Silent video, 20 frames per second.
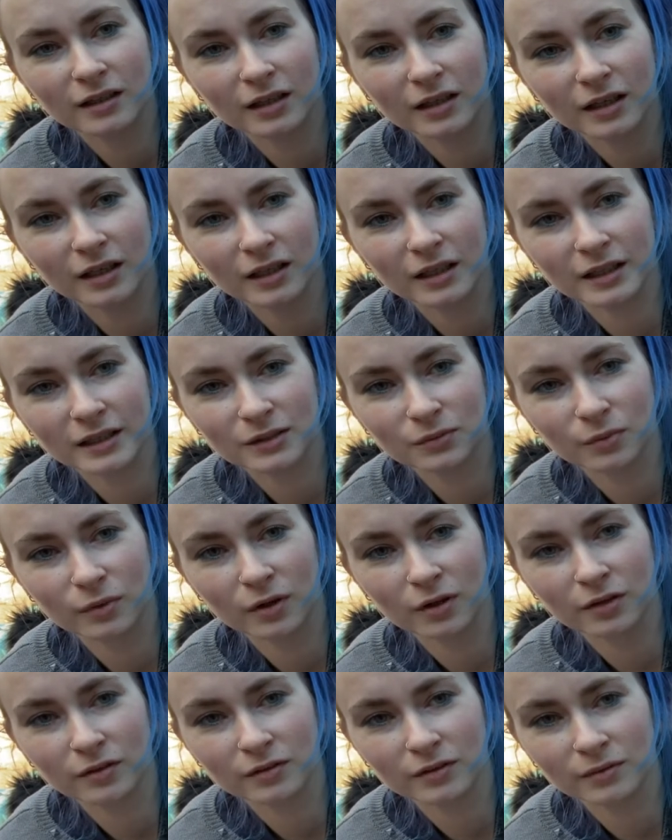is
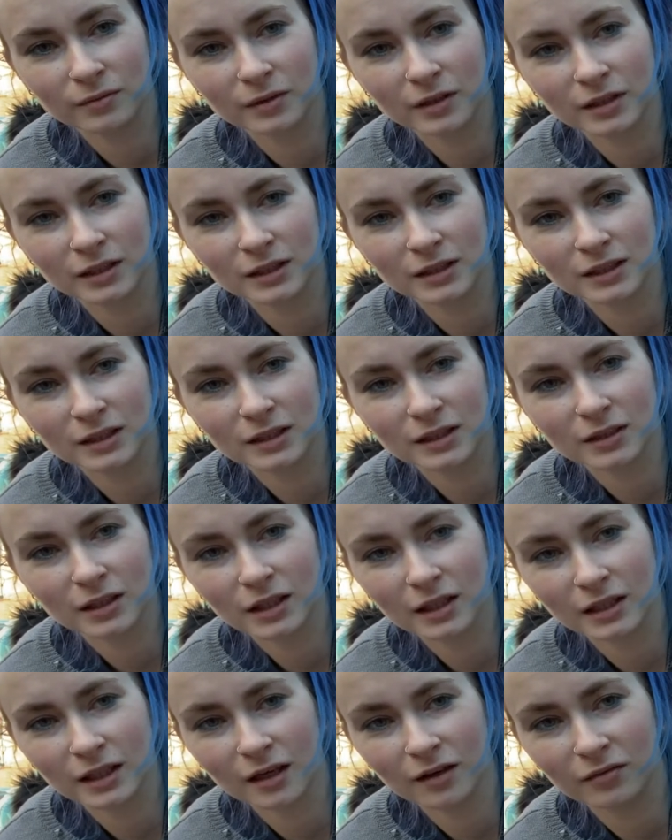one of the ones
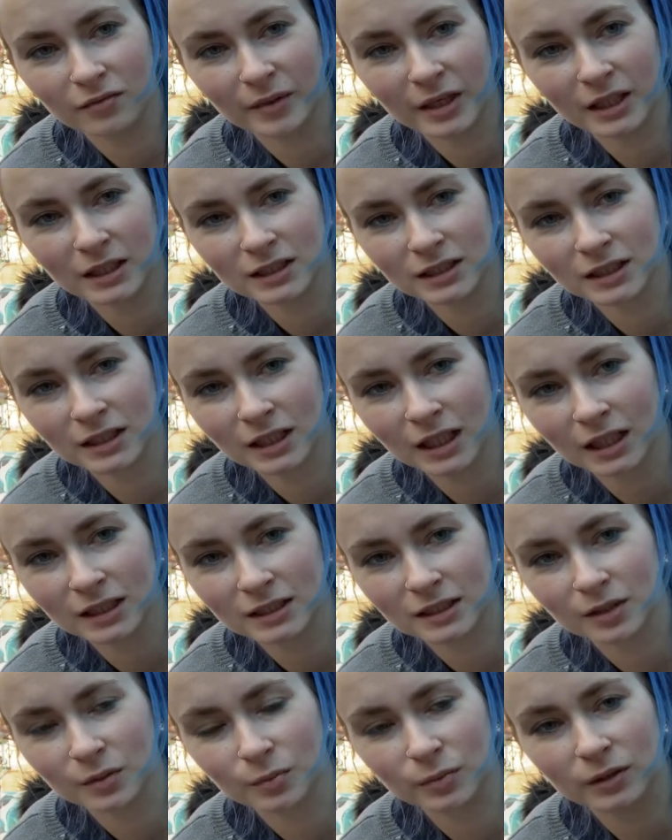that I've made in the
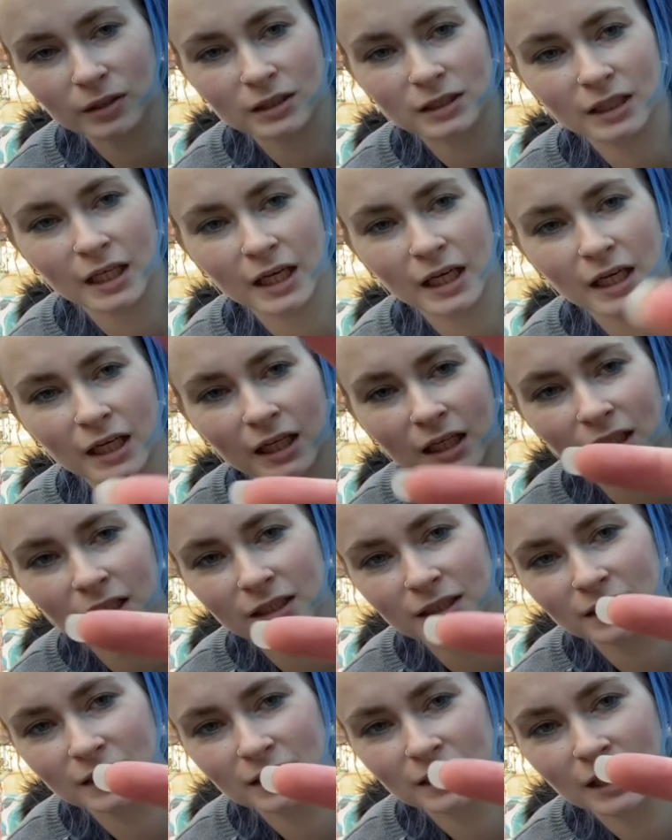last couple of
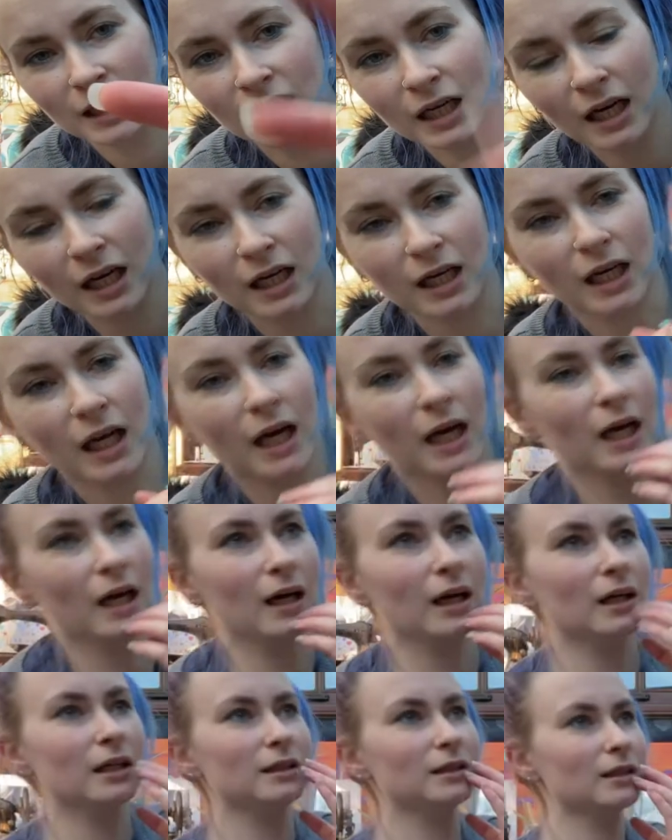days. And I
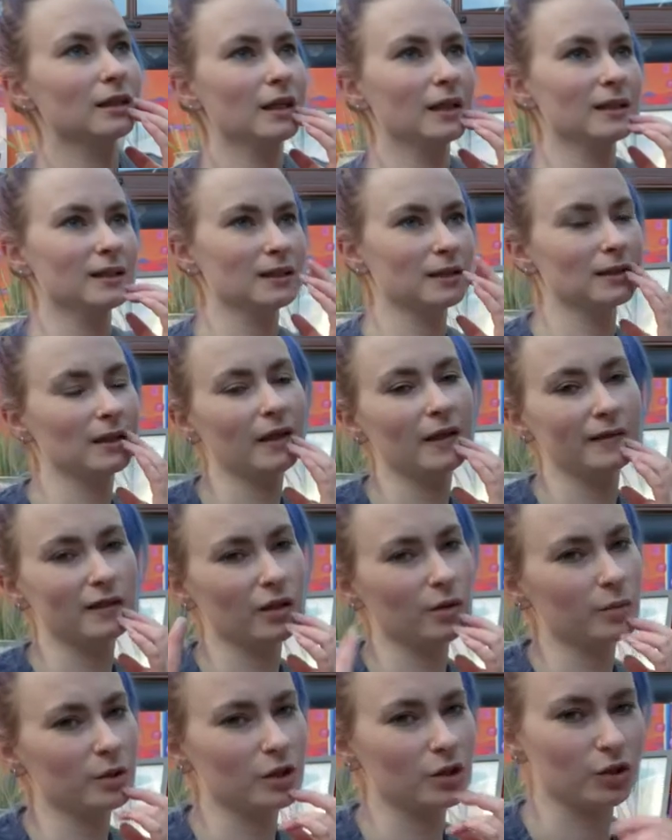had, it's
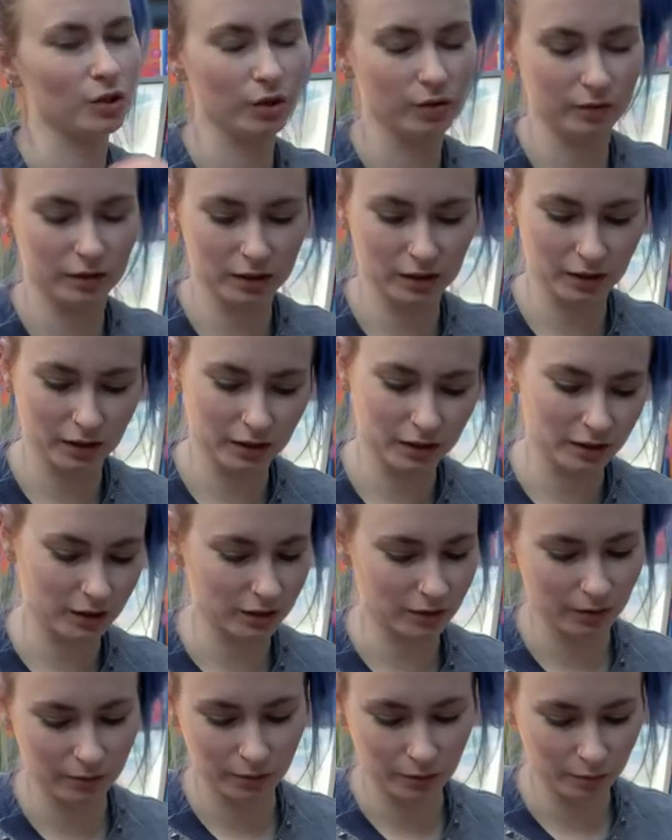on my stories on
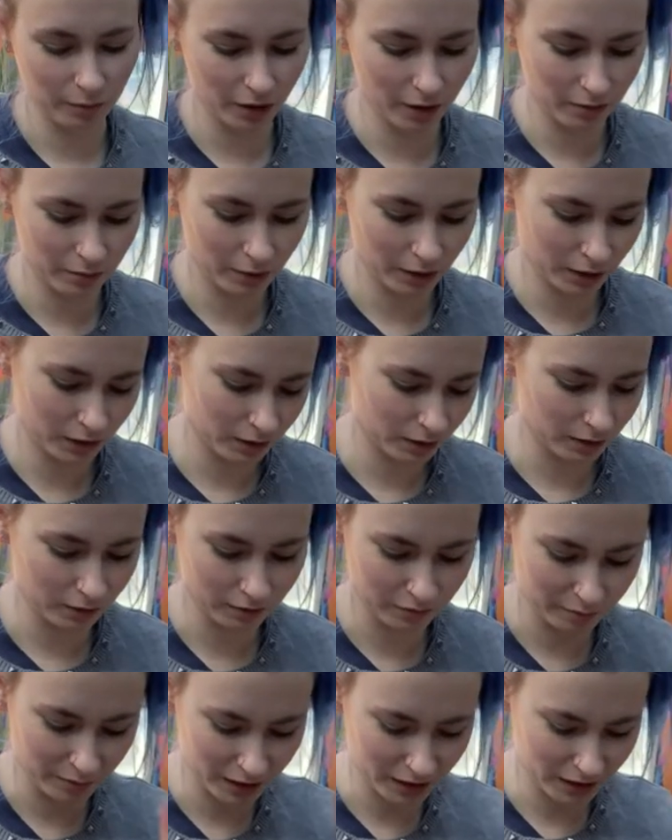Instagram at the moment. You'll
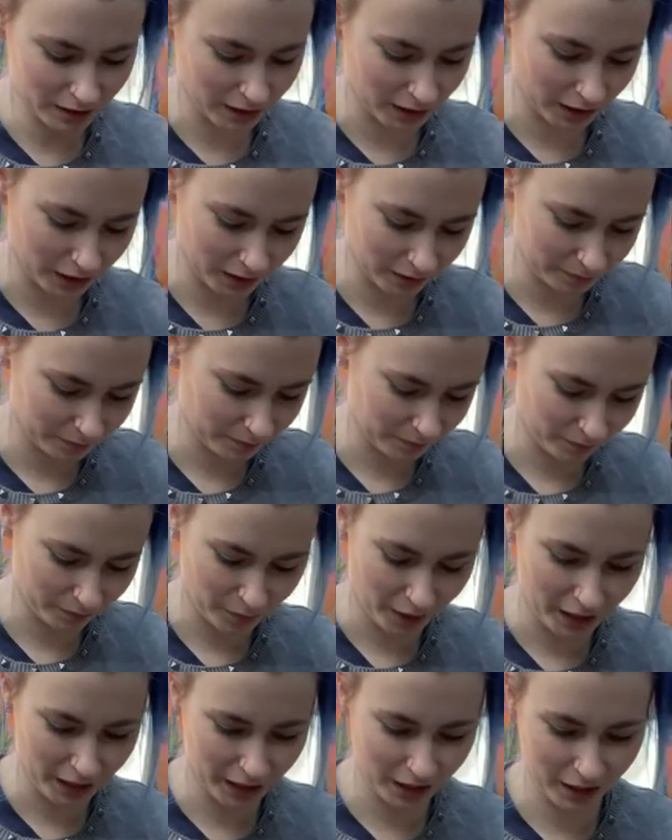have missed it
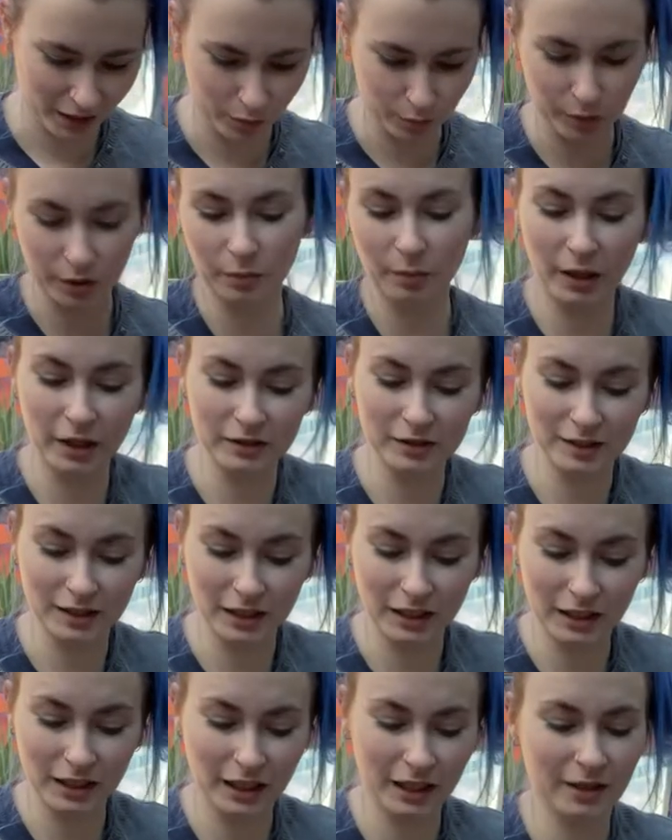by now, but you might have
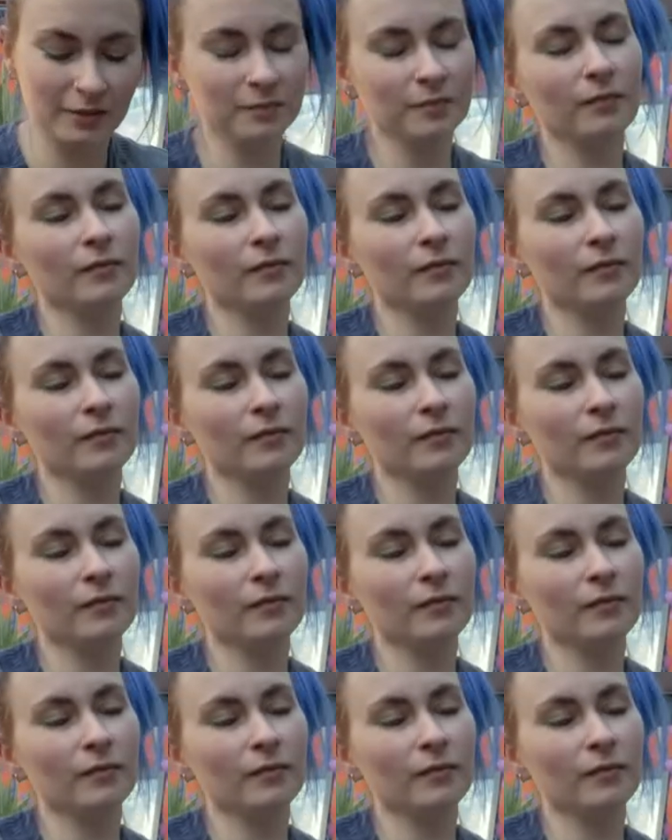seen it.